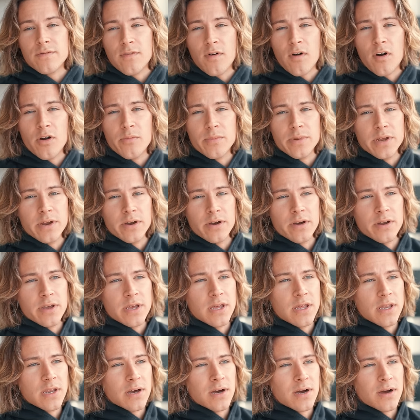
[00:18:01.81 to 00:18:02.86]
farm here
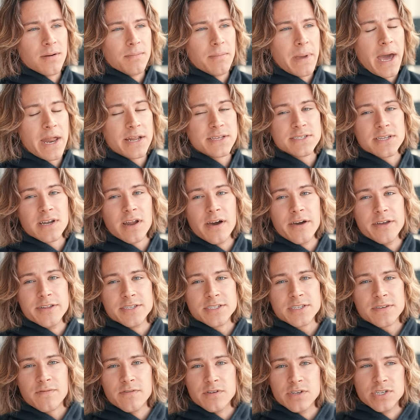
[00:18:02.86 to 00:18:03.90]
in uh, Madison
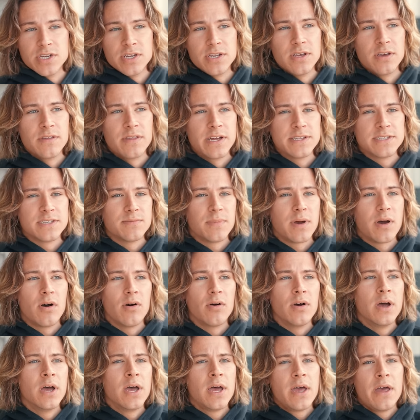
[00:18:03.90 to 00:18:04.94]
Heights, Virginia. That's
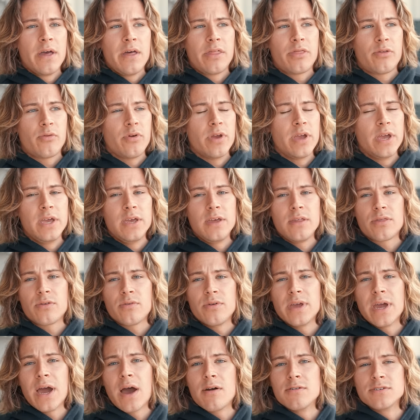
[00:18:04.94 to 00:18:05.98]
about three
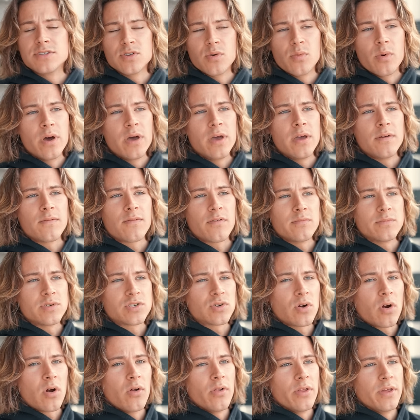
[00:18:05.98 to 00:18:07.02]
three hours away from
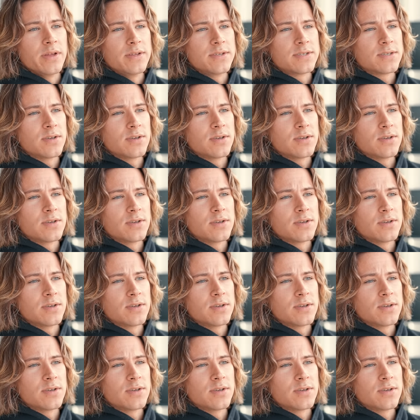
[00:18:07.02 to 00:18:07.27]
Charlotte.